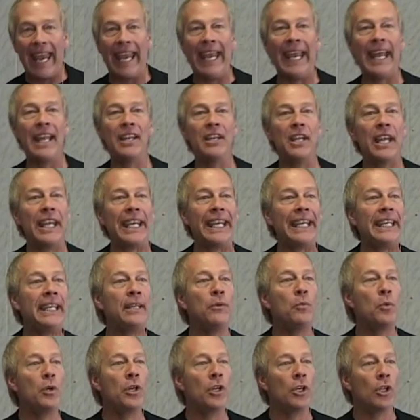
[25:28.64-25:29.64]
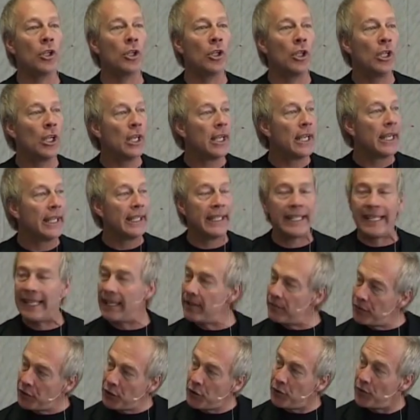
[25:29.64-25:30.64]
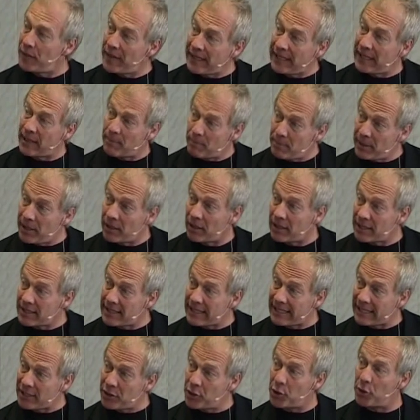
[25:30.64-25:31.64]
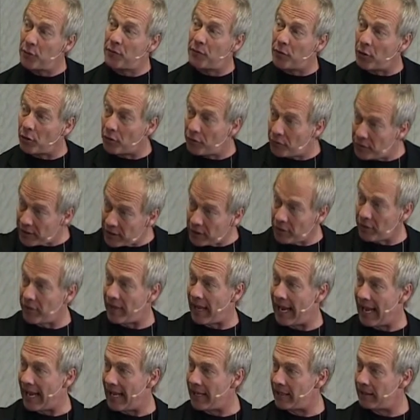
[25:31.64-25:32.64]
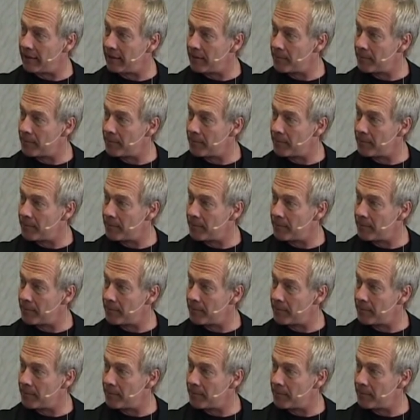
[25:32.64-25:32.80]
And He will give you the ability to fulfill that.